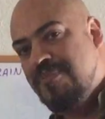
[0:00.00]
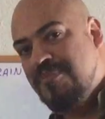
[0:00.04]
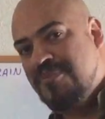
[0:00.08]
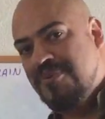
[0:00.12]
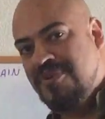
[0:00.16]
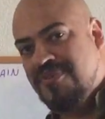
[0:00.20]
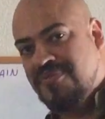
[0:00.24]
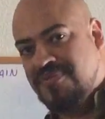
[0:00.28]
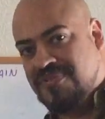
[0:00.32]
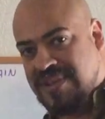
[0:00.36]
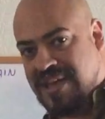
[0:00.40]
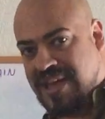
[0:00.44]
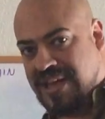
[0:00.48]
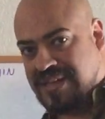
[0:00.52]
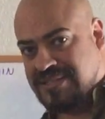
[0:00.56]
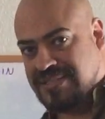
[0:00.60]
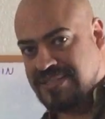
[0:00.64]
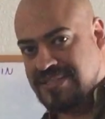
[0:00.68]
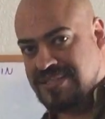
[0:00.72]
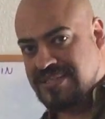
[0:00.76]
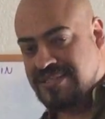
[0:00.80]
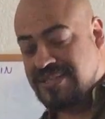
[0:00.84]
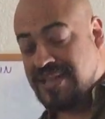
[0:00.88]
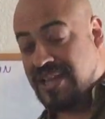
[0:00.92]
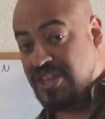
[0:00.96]
number of
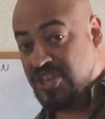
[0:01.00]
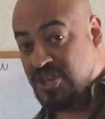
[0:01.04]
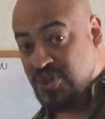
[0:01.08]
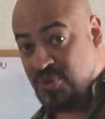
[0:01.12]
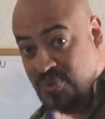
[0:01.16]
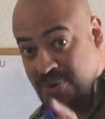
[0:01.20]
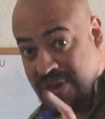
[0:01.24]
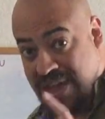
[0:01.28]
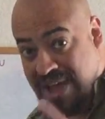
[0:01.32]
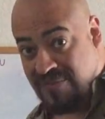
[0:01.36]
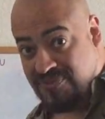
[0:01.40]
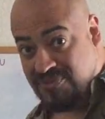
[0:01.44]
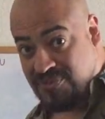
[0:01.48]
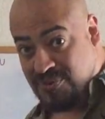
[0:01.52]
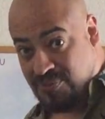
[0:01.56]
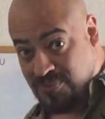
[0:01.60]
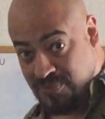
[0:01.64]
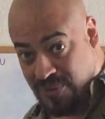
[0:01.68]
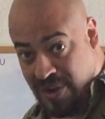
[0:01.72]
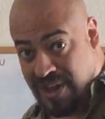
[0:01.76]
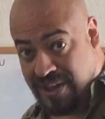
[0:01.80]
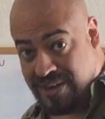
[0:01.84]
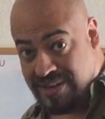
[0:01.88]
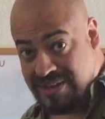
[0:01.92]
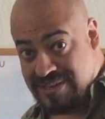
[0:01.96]
tests that you would have to
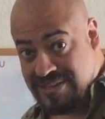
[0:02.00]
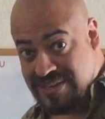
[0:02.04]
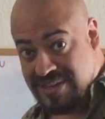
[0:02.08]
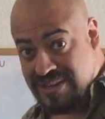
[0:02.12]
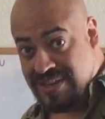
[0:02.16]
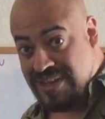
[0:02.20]
run